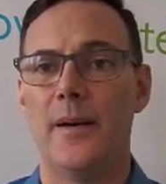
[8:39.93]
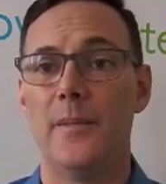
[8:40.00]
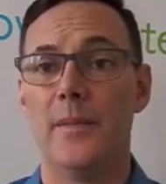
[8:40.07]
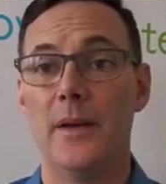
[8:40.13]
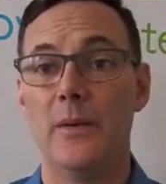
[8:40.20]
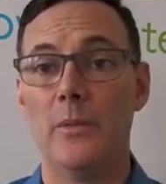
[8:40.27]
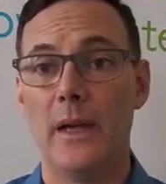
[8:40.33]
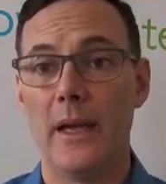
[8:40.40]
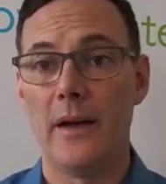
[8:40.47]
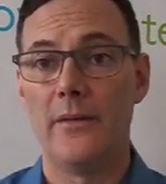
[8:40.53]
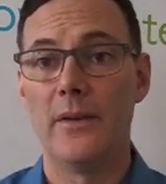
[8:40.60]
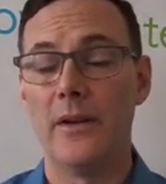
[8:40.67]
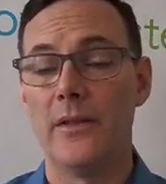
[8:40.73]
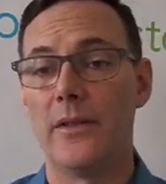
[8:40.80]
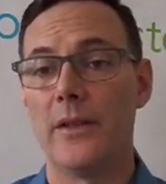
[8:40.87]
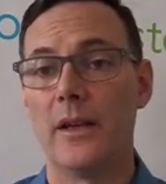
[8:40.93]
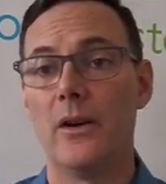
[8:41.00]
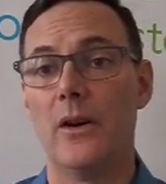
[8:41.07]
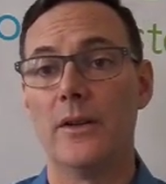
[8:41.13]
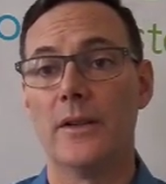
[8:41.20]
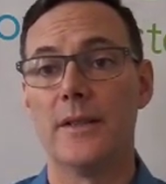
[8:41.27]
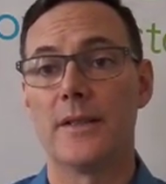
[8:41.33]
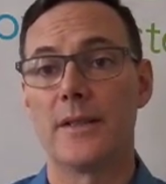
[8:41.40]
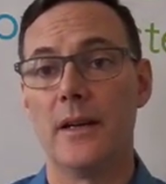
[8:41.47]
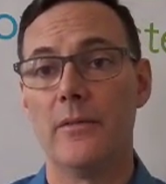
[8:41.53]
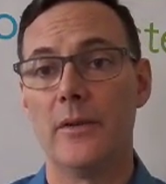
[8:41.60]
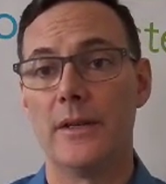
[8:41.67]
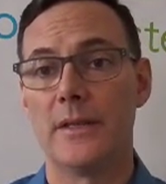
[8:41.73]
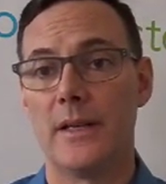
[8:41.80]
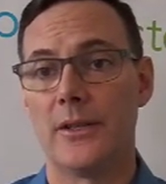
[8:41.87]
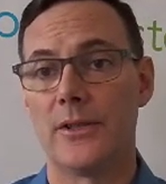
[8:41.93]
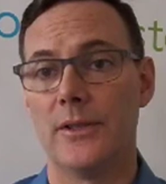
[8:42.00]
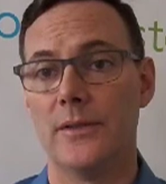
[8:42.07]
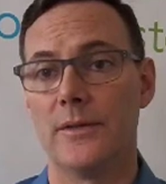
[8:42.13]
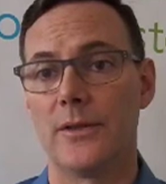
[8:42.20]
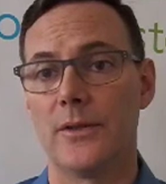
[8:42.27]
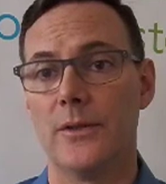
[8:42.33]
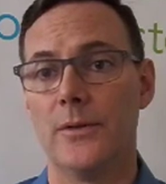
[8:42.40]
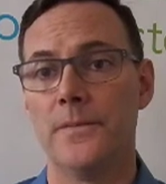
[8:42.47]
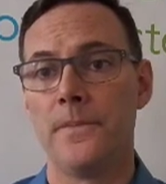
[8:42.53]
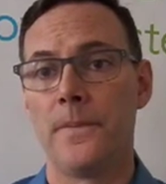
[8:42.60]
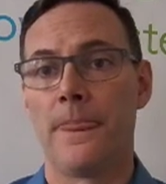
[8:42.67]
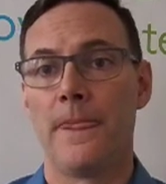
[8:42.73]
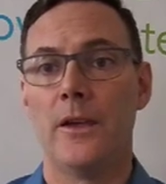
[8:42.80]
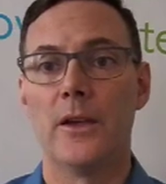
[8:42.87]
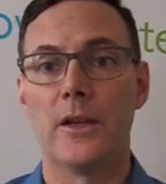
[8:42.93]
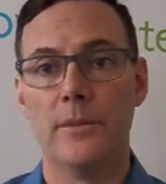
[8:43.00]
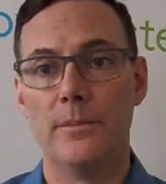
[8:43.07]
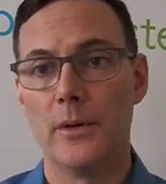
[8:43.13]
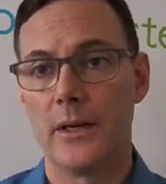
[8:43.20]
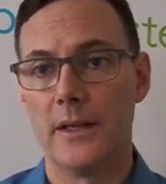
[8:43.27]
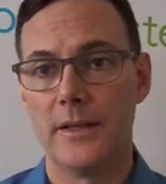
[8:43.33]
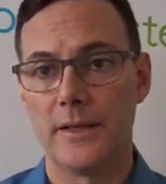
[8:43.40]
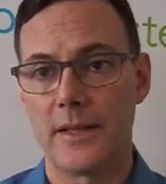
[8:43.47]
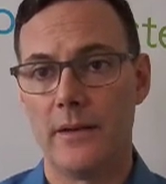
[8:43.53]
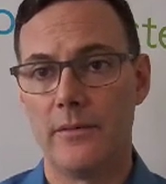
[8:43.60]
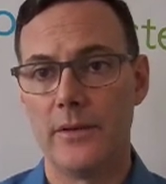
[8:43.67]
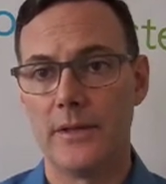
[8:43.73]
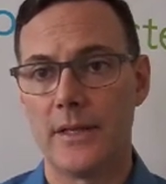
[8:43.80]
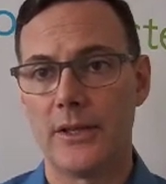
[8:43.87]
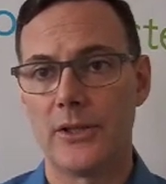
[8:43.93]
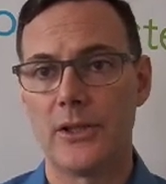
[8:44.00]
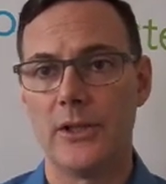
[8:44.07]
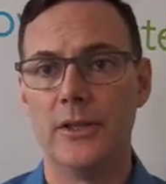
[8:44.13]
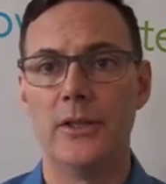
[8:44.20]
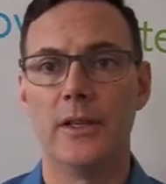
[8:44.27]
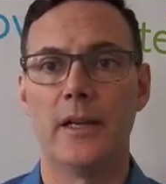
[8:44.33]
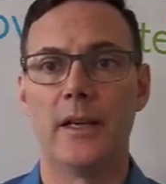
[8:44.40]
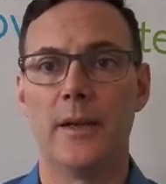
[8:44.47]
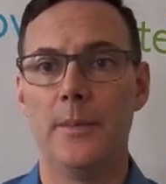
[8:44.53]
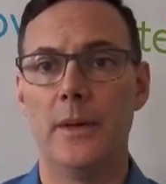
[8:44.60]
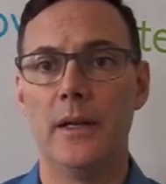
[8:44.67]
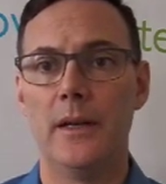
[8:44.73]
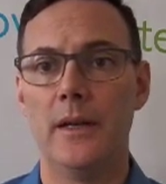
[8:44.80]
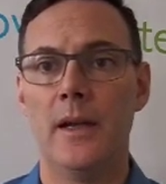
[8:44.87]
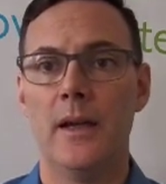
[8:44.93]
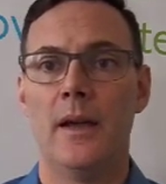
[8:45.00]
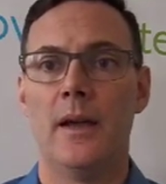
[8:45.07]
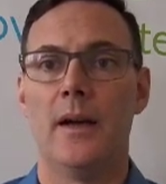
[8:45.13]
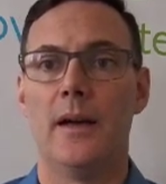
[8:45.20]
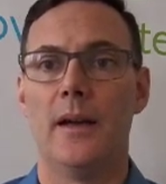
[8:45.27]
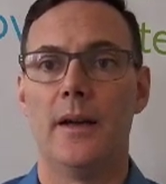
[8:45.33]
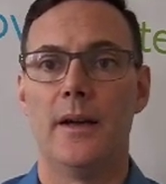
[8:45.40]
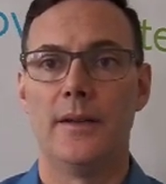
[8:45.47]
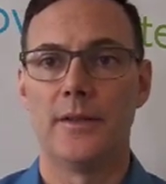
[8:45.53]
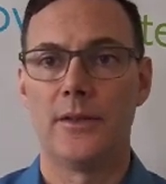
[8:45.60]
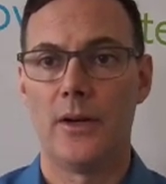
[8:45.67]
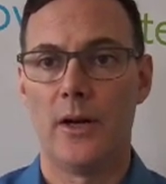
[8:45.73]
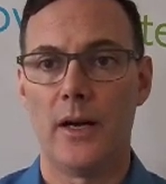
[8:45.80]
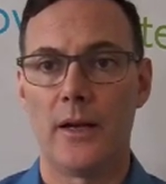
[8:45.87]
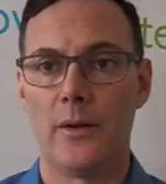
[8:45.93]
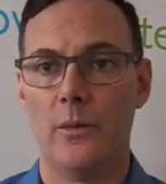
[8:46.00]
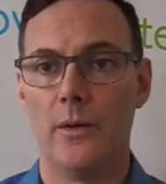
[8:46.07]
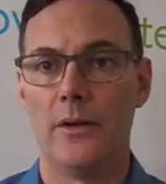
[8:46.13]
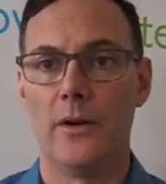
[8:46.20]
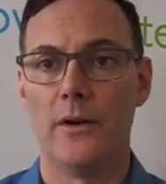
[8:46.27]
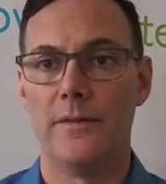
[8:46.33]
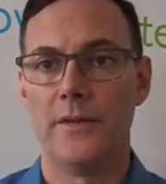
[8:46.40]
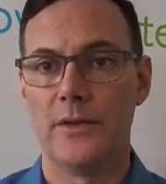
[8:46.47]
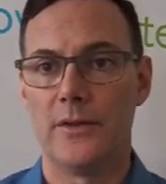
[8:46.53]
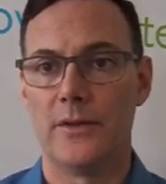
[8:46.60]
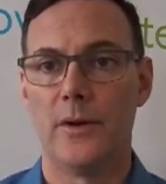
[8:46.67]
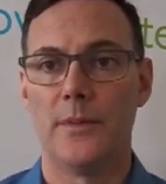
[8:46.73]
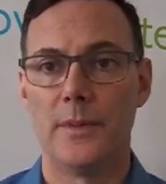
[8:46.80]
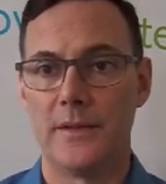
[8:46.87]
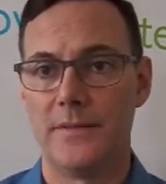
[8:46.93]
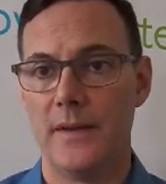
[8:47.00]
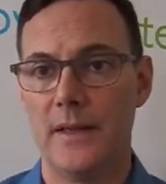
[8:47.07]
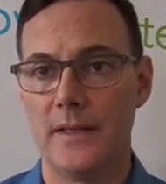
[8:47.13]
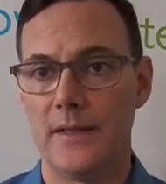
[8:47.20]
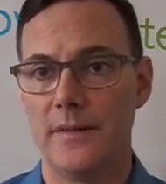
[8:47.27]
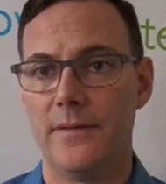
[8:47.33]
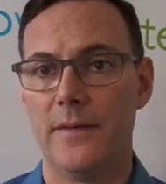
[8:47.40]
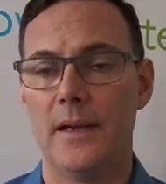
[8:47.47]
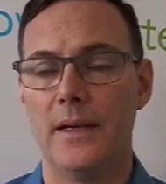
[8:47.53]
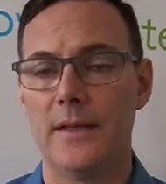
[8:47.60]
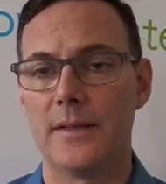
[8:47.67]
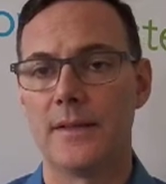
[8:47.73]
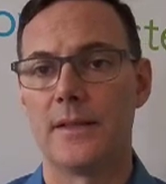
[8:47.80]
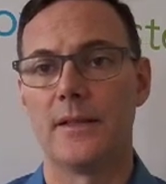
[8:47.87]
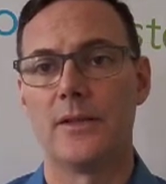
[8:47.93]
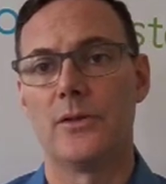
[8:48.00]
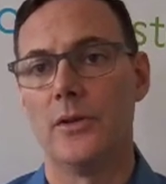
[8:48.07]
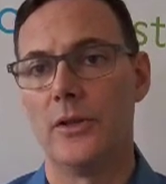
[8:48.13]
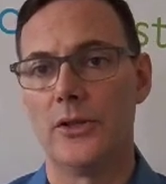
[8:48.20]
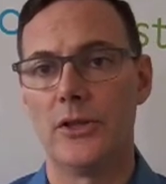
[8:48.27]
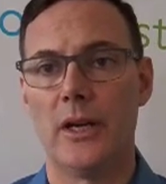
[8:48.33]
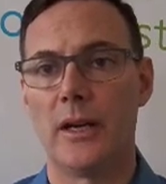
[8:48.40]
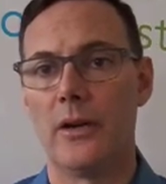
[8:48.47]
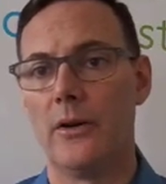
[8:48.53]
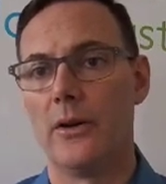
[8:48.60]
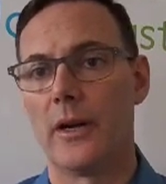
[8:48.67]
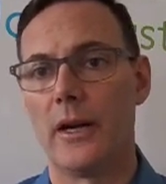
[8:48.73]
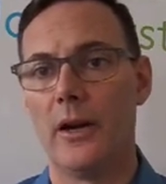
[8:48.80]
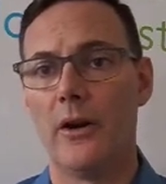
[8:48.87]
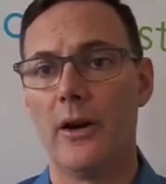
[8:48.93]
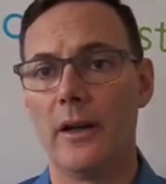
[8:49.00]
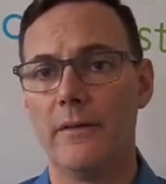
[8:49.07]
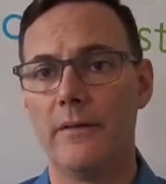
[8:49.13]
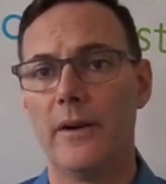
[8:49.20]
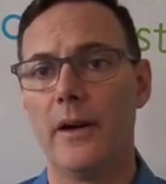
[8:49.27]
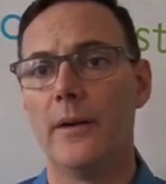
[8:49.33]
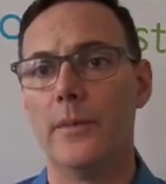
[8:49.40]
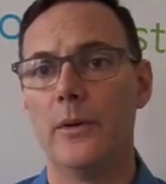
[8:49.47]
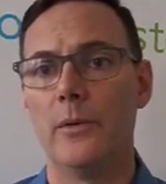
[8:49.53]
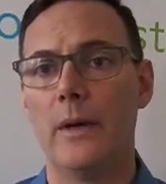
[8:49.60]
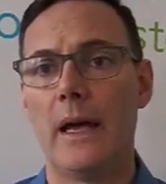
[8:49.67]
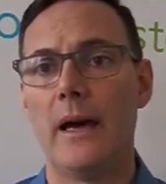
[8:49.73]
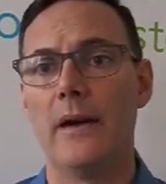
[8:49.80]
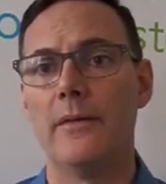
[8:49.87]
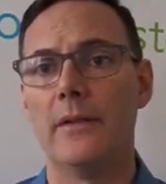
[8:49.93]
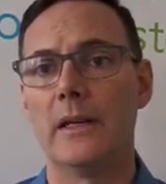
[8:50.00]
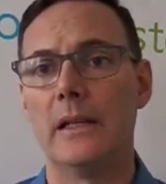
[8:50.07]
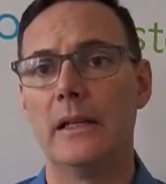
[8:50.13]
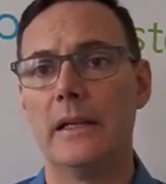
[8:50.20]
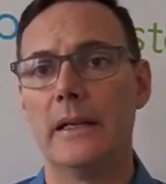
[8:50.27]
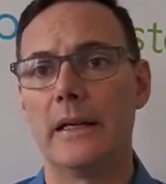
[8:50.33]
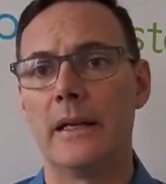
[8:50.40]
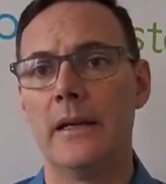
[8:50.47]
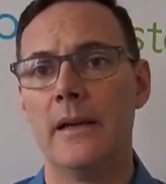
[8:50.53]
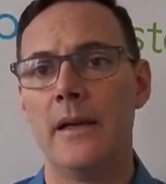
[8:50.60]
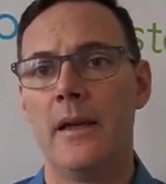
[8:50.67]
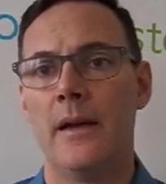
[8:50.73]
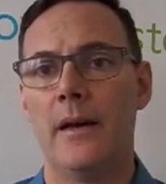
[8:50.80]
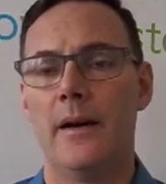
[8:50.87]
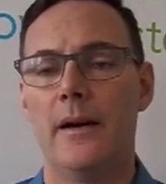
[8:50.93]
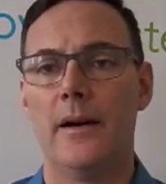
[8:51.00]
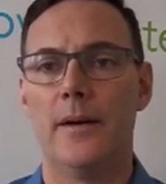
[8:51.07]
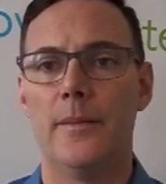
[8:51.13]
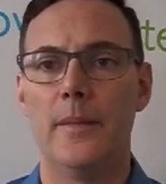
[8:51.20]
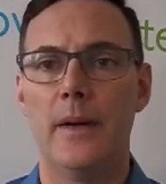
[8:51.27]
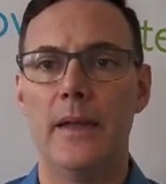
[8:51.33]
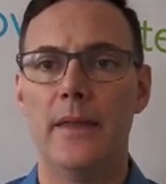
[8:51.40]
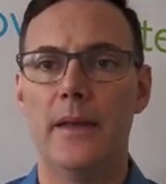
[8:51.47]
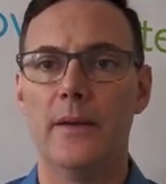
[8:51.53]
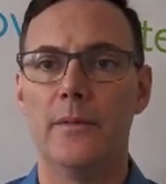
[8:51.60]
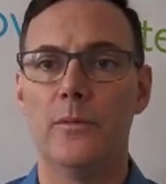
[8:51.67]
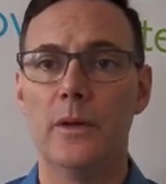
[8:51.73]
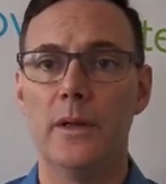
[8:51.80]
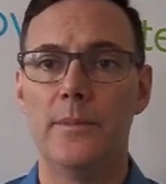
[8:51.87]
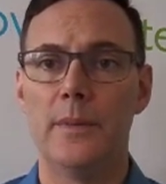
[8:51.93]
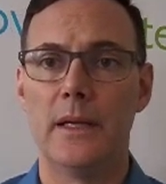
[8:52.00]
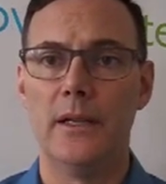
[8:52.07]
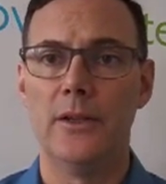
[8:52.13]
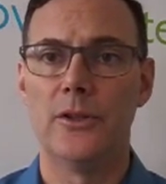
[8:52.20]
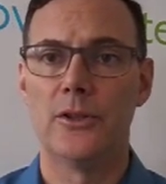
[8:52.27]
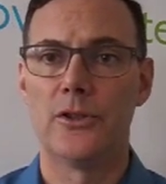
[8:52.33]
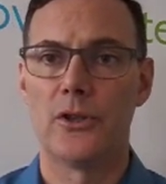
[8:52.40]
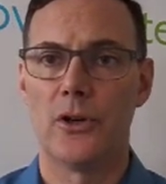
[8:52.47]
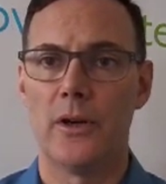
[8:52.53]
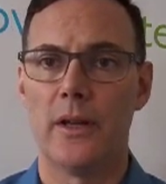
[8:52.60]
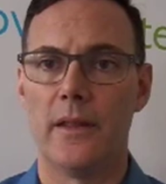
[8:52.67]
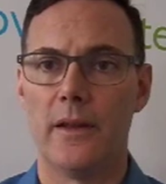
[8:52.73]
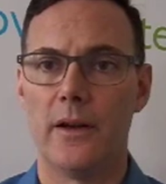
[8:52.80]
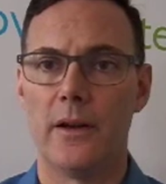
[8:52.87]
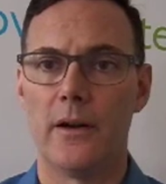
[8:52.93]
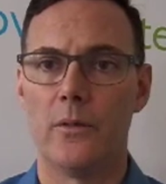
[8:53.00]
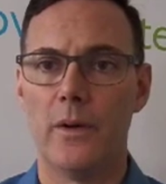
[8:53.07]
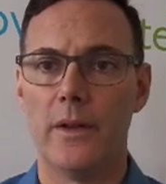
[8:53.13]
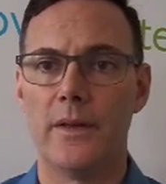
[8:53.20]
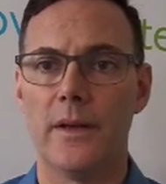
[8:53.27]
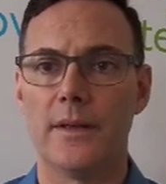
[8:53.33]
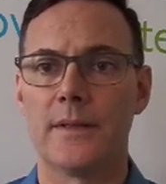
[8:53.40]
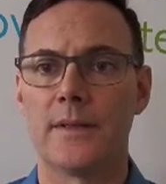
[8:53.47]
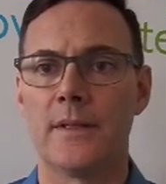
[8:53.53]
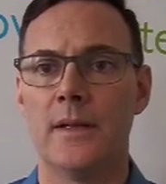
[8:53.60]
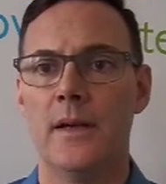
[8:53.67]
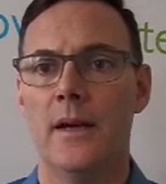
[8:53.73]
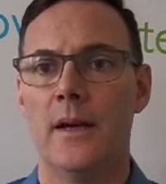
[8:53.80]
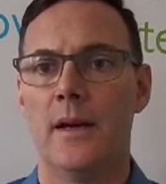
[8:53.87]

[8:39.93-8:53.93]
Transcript: Then we have another thing called a discovery session. So you can book a discovery session, you can come in, talk with our physiotherapist face to face, sort of check out our caring environment we have in the clinic, and then really begin your journey there with us,